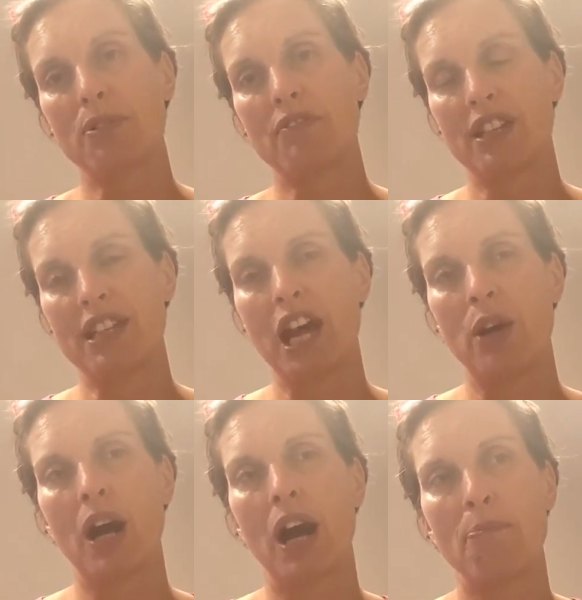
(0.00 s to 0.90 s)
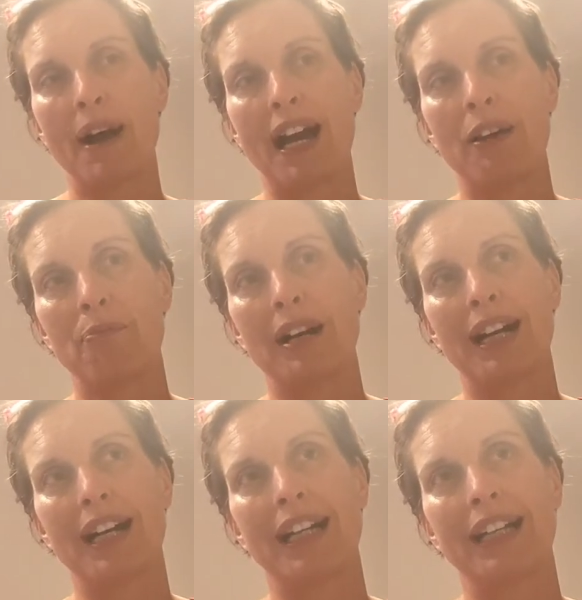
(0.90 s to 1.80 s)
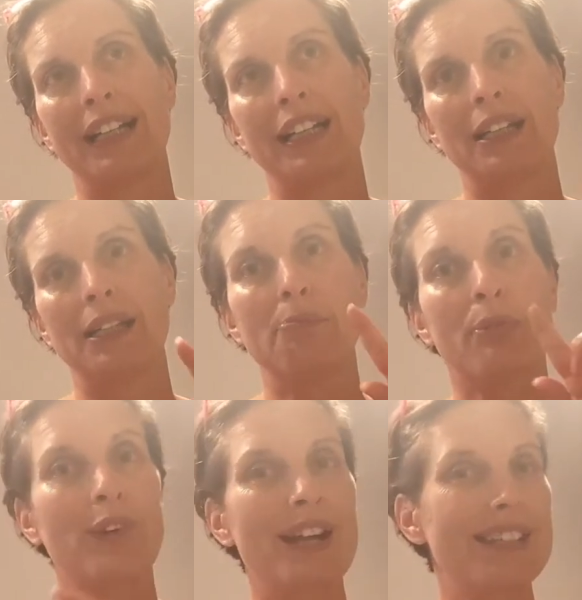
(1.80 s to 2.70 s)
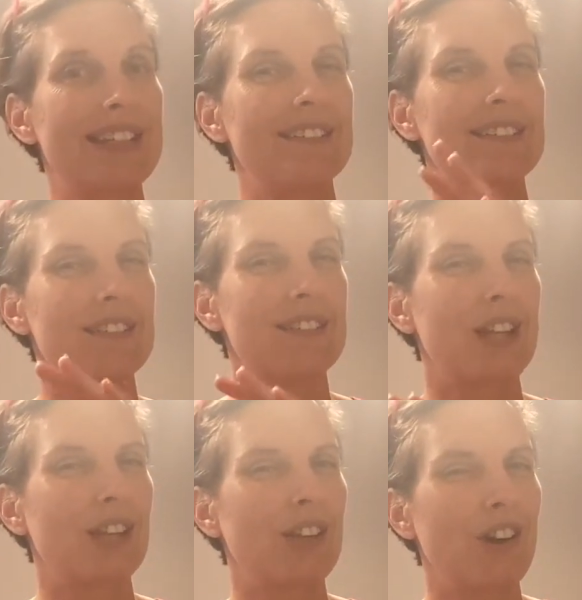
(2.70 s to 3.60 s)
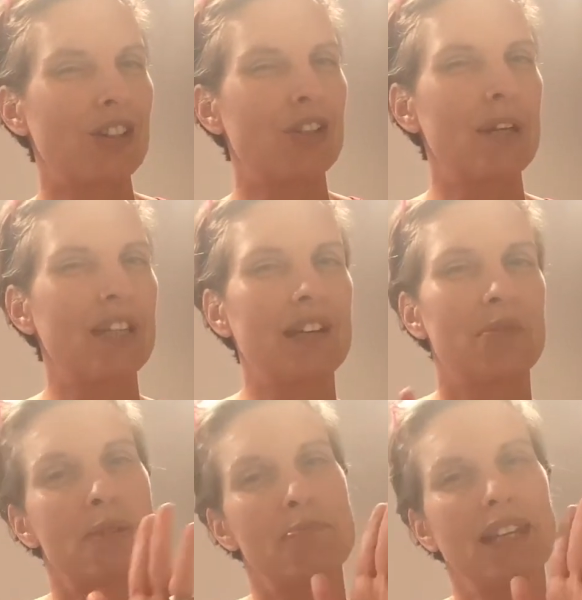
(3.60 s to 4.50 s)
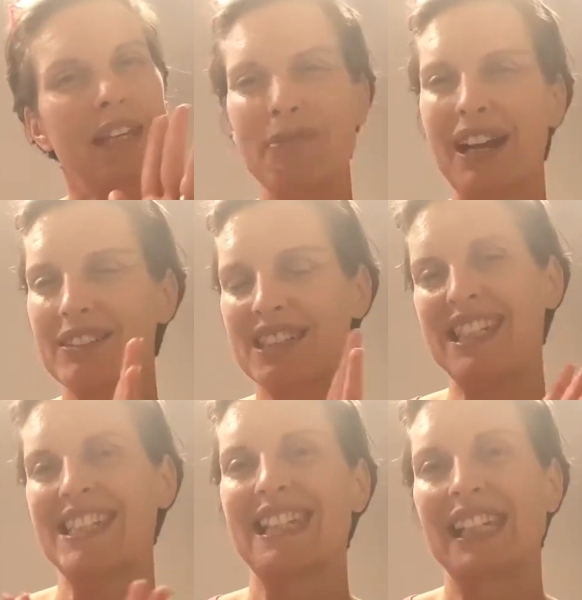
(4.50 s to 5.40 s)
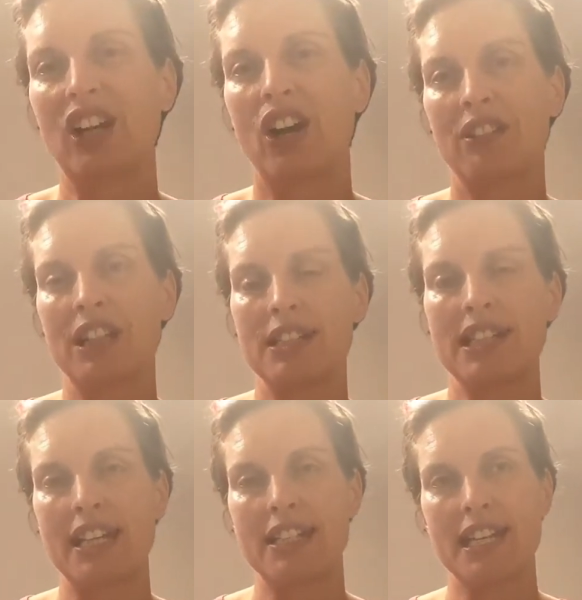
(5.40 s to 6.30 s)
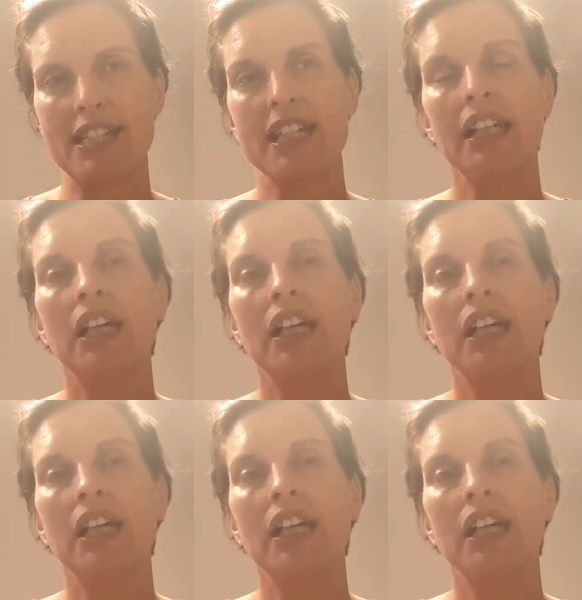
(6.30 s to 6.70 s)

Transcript: up a video about my prezzies, because there's a lot coming that'll be Mickey Mouse Disney orientated,